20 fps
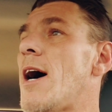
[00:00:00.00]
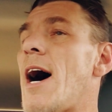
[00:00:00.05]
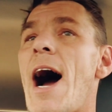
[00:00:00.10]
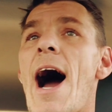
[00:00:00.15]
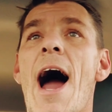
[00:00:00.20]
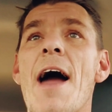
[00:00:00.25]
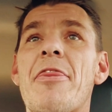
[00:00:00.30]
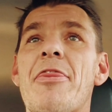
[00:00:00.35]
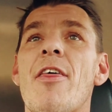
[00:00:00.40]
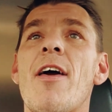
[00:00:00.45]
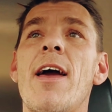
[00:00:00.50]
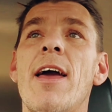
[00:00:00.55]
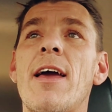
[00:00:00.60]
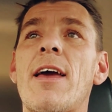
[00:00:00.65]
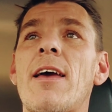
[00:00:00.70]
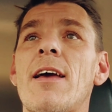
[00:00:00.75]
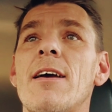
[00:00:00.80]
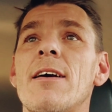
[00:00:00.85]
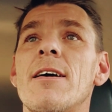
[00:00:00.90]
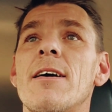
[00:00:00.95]
I
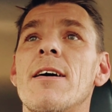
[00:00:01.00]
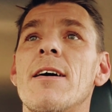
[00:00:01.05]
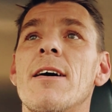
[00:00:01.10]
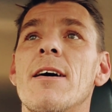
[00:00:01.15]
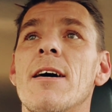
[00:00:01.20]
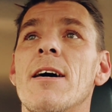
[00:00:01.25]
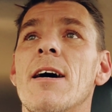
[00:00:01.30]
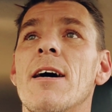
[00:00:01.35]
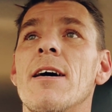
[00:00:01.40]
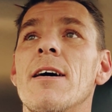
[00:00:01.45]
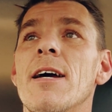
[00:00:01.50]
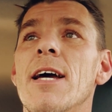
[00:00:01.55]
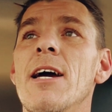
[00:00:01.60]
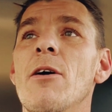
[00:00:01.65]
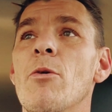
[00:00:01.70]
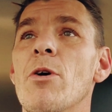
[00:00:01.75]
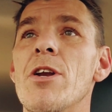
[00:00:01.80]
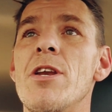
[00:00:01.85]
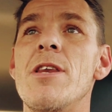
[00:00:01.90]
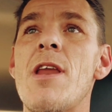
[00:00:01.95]
think it
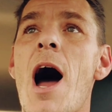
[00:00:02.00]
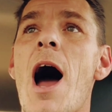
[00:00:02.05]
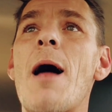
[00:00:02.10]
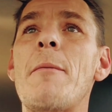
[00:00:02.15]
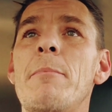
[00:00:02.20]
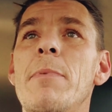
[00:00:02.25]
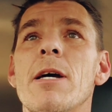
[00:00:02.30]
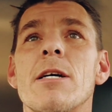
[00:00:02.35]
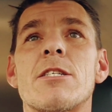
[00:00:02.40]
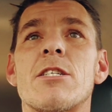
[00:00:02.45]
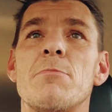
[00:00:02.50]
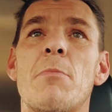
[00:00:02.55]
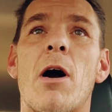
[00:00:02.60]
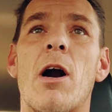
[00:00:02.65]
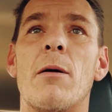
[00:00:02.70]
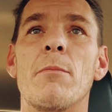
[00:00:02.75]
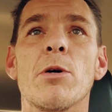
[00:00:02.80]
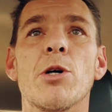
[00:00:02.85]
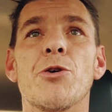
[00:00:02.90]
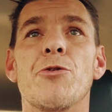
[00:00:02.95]
would not be a
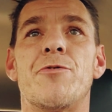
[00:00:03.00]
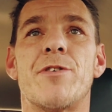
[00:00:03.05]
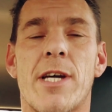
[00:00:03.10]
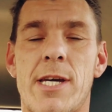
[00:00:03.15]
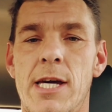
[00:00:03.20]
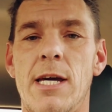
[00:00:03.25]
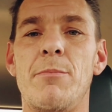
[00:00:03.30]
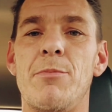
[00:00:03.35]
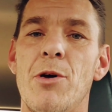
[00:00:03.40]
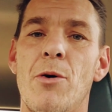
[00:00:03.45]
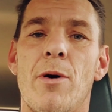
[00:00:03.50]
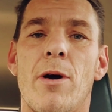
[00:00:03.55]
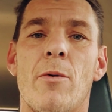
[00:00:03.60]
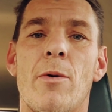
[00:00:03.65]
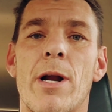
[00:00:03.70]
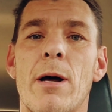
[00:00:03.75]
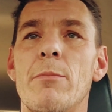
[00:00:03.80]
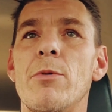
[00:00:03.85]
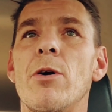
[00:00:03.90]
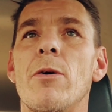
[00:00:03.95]
smart move to keep doing
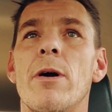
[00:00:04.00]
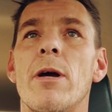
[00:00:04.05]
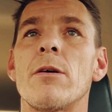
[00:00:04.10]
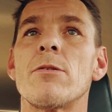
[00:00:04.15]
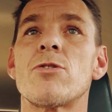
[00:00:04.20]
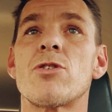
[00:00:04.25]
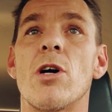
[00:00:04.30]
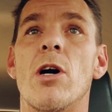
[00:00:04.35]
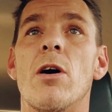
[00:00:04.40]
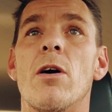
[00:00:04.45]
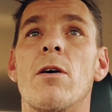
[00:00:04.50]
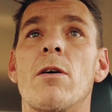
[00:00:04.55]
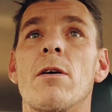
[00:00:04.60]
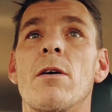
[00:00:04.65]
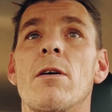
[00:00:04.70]
what I'm doing. So